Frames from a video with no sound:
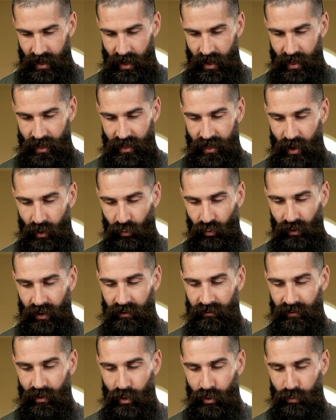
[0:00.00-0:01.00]

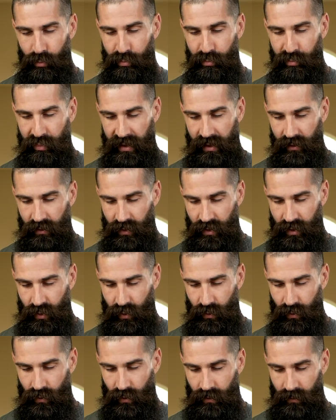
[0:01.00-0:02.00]
Revo beard
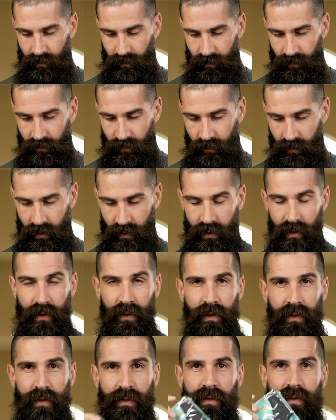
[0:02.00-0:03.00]
tool.
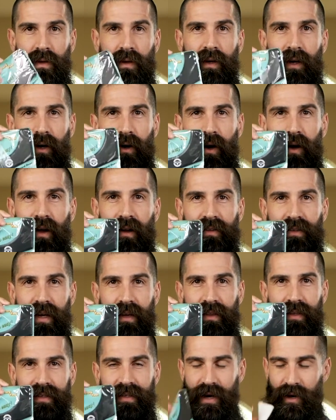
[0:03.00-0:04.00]
So here, I'll
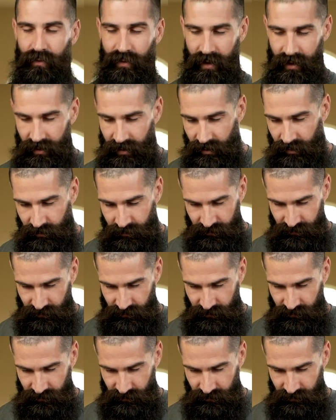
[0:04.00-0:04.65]
take this out right now.